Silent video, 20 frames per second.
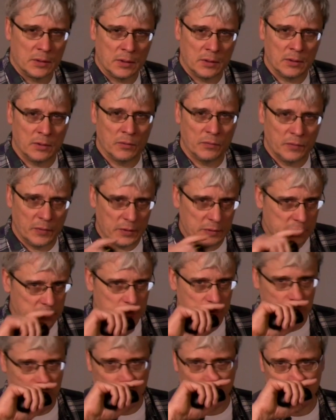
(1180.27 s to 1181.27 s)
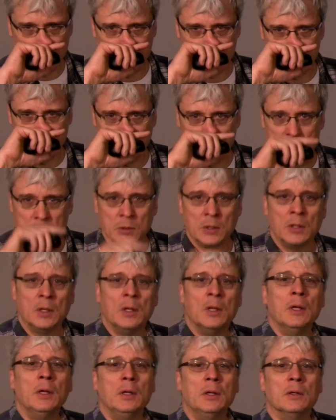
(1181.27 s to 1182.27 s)
uh, interface to that research
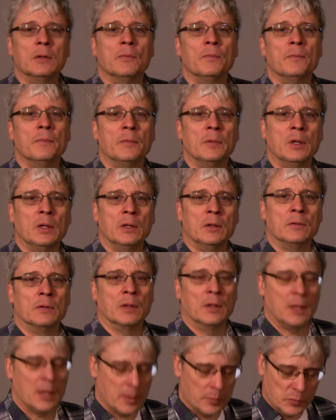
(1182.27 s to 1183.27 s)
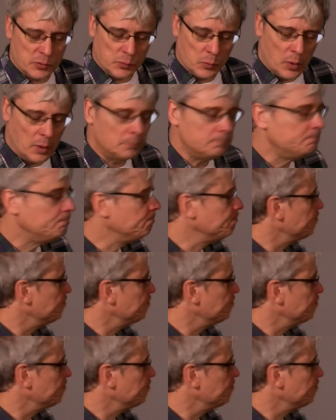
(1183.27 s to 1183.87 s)
in, in the lab as well.